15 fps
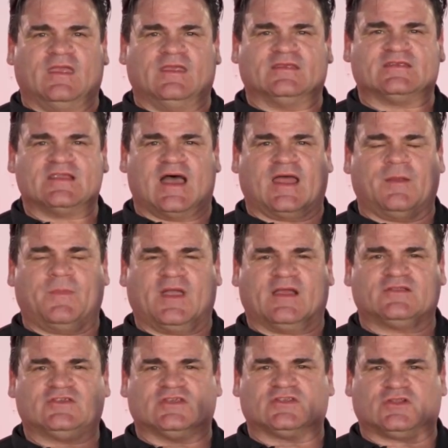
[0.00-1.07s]
is not
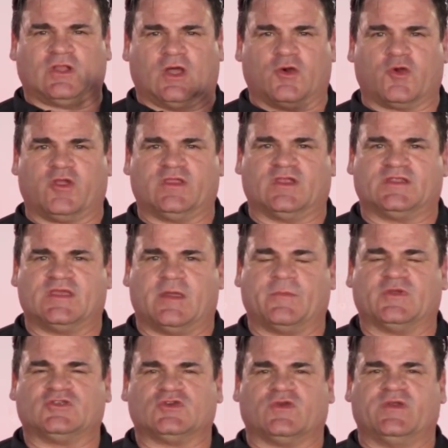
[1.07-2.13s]
about just lowering the
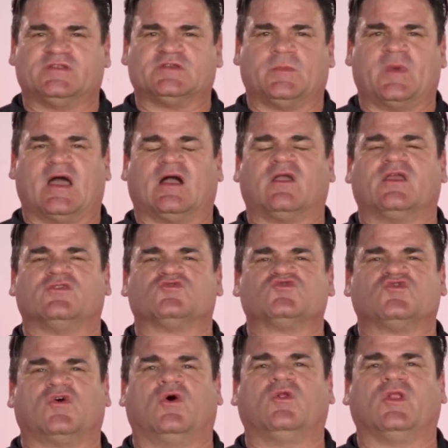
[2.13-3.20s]
temperature, it's about
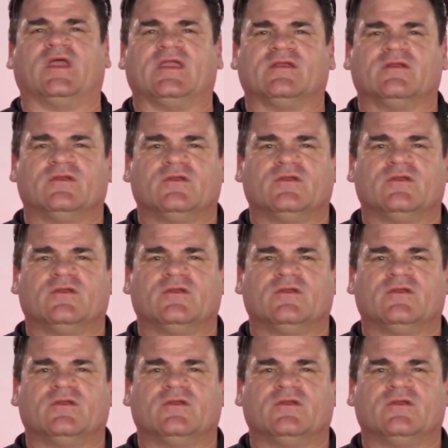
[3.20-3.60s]
controlling